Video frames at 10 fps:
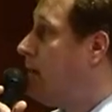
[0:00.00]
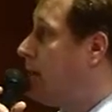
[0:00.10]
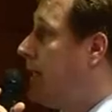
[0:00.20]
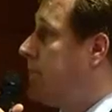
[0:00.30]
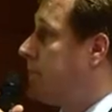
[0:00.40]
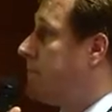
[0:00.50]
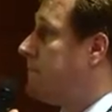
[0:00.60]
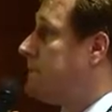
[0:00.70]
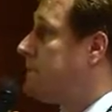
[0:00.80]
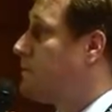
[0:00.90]
Okay,
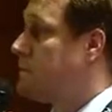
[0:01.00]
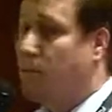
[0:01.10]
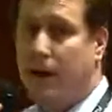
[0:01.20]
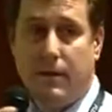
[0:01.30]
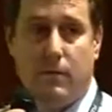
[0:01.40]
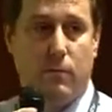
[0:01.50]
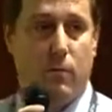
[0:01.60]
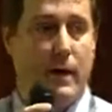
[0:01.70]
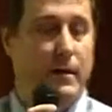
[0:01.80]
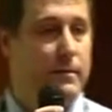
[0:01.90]
so this was
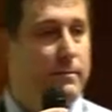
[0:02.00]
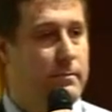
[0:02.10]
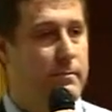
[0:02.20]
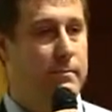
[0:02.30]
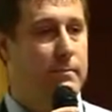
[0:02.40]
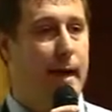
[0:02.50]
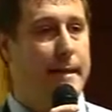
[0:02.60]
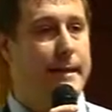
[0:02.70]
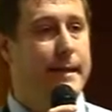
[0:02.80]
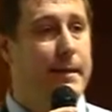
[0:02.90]
one
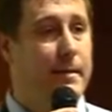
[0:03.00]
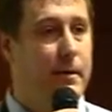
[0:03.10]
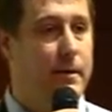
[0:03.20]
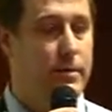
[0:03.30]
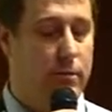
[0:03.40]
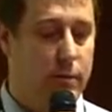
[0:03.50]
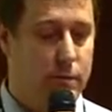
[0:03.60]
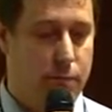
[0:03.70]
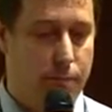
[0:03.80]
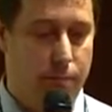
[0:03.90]
idea. So
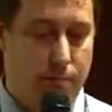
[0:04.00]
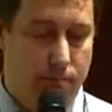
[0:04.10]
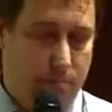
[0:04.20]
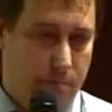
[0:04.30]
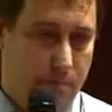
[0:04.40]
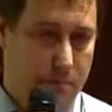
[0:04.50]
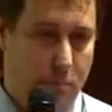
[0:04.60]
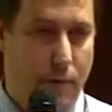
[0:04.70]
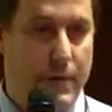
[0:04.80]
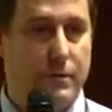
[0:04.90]
this is
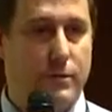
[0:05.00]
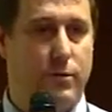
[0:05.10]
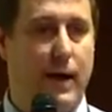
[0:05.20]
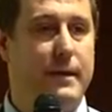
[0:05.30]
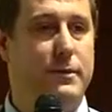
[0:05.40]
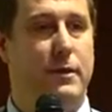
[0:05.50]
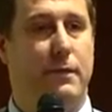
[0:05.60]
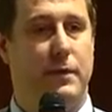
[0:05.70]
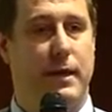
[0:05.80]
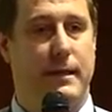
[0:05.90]
one trial to
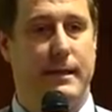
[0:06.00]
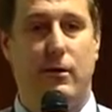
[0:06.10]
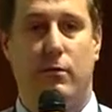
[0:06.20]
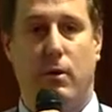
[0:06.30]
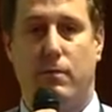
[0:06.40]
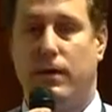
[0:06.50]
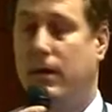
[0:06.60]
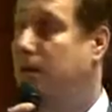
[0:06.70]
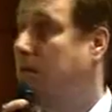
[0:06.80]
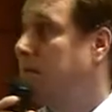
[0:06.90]
give you an idea
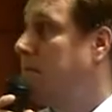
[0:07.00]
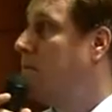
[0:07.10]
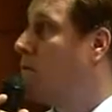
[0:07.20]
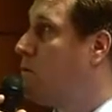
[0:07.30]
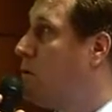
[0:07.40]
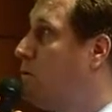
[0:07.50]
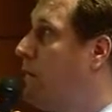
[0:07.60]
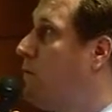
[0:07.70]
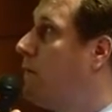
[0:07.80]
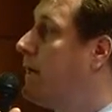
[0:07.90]
about what we
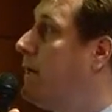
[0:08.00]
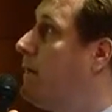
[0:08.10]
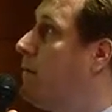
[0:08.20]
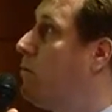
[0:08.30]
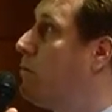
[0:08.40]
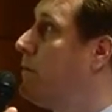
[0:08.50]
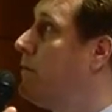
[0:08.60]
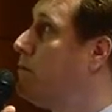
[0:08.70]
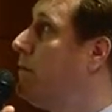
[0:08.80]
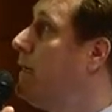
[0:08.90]
are working or what we
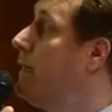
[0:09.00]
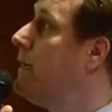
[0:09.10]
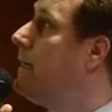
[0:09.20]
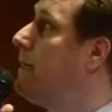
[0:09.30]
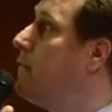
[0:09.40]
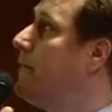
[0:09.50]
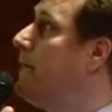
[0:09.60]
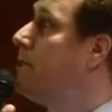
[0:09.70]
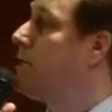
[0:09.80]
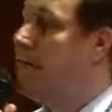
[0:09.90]
are doing with an
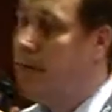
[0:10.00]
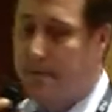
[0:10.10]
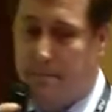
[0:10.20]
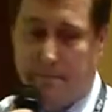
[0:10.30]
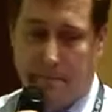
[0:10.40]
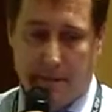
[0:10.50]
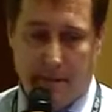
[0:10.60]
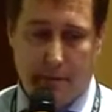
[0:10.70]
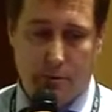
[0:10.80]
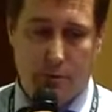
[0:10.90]
Ashley.
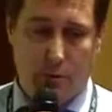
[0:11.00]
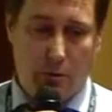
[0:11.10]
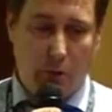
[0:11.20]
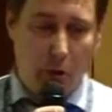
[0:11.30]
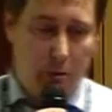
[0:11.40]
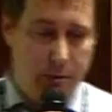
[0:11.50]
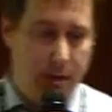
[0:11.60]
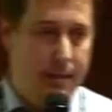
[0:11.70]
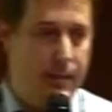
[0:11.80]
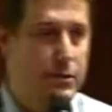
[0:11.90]
To conclude,
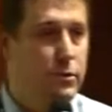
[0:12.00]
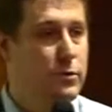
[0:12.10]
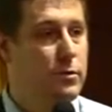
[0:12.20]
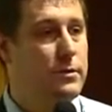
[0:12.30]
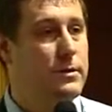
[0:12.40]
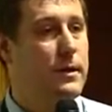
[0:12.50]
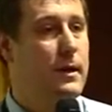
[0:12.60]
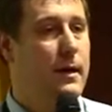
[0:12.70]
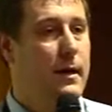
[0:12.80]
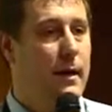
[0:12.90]
I had introduced
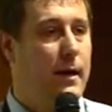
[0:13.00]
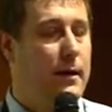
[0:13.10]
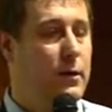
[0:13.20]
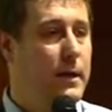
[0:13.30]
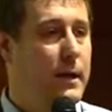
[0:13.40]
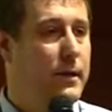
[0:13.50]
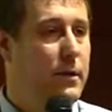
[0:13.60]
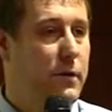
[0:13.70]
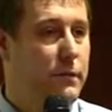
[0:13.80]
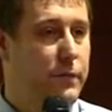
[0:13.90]
quickly the
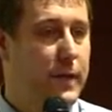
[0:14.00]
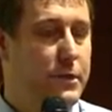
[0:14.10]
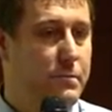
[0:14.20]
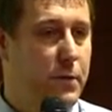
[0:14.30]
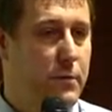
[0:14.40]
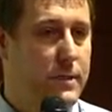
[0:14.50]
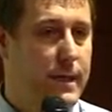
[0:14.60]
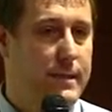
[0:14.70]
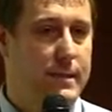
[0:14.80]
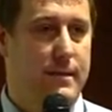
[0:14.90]
configuration
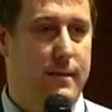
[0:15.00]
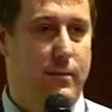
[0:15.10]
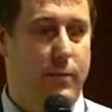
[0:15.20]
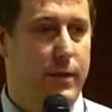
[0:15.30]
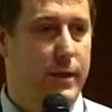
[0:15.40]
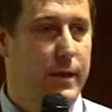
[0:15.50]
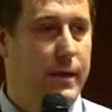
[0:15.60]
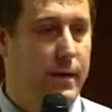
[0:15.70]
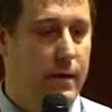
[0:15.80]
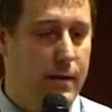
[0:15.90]
process
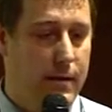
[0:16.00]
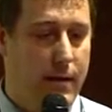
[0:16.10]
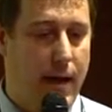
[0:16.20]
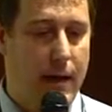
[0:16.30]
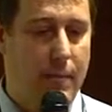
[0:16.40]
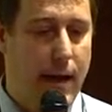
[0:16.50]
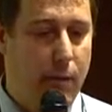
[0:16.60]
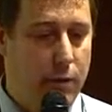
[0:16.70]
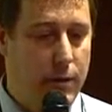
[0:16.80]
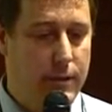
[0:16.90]
within an IMA
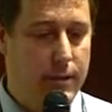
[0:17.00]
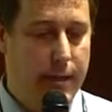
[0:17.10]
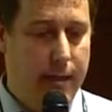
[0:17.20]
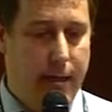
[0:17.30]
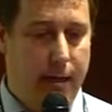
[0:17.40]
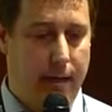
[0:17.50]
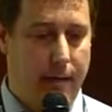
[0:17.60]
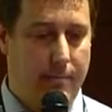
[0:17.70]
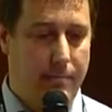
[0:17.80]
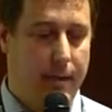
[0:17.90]
world.
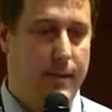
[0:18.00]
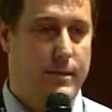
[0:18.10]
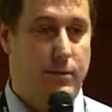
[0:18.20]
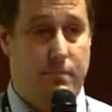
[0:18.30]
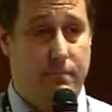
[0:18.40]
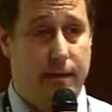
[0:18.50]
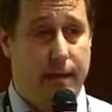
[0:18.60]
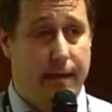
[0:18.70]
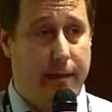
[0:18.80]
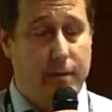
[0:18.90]
So
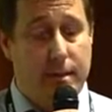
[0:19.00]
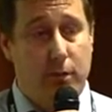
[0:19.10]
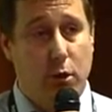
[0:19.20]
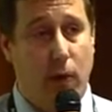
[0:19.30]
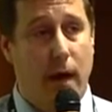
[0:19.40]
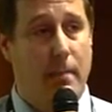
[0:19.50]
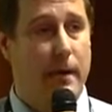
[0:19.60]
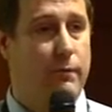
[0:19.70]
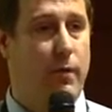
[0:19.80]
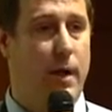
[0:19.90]
there is a
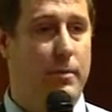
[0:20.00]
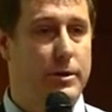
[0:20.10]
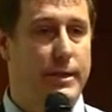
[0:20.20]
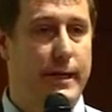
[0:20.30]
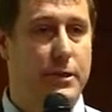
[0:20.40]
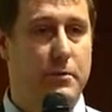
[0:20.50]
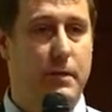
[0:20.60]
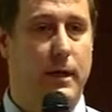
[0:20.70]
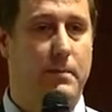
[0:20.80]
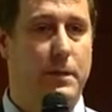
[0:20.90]
requirement for
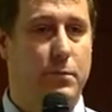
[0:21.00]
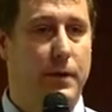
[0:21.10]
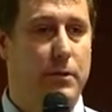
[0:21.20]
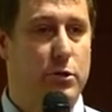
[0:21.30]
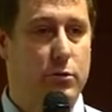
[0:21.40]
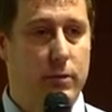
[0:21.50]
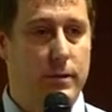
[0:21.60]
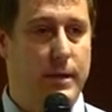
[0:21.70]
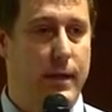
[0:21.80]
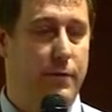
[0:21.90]
harmonization between the
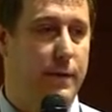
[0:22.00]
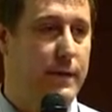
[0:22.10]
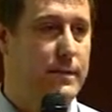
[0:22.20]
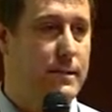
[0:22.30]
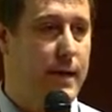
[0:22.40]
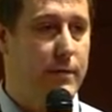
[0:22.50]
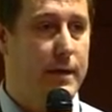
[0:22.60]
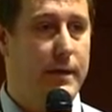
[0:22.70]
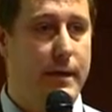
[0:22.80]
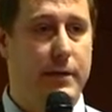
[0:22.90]
tools, and I think this is ever
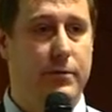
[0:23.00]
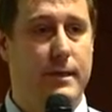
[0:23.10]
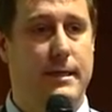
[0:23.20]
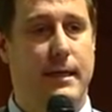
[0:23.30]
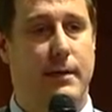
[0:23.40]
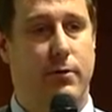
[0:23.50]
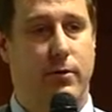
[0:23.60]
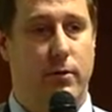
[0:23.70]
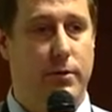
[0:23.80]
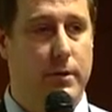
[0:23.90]
increasing
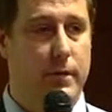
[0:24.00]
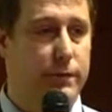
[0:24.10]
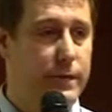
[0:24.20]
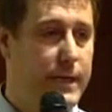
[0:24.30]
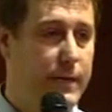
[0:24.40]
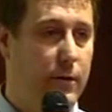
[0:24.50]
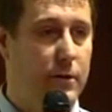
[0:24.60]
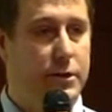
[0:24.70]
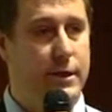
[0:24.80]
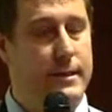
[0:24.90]
with all the different
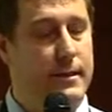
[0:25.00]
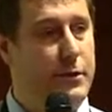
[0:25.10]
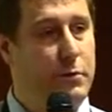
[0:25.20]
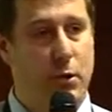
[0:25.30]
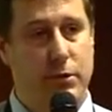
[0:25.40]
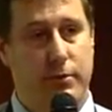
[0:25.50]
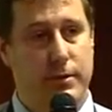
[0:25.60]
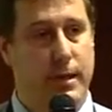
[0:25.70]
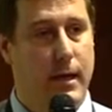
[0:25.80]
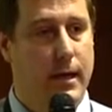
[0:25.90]
technologies and new
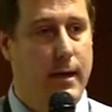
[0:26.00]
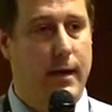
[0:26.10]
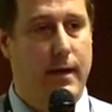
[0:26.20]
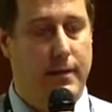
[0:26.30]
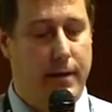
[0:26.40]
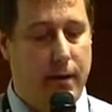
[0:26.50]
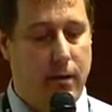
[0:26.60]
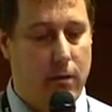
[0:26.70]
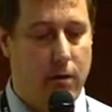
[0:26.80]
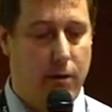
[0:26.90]
modules that
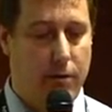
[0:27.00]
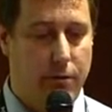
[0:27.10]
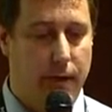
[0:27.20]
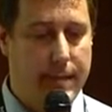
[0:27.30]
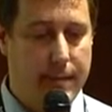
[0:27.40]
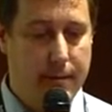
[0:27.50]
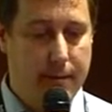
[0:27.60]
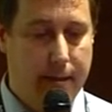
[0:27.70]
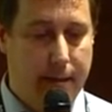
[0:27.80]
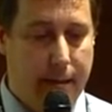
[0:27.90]
are on the horizon.